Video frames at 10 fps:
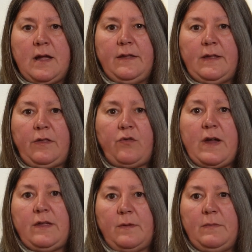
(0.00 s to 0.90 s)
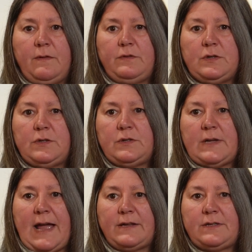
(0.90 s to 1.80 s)
and then 3 of them, they've just
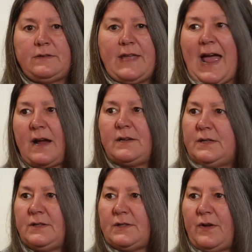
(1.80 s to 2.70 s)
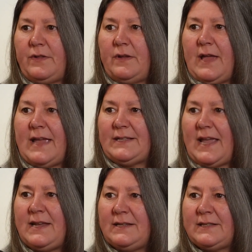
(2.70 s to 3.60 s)
asked the actors or the
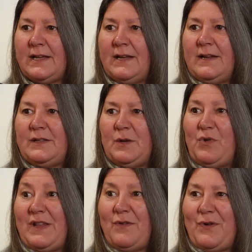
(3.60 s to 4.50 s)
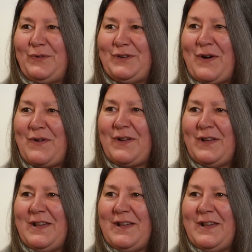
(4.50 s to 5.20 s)
SAs to bring their own dog.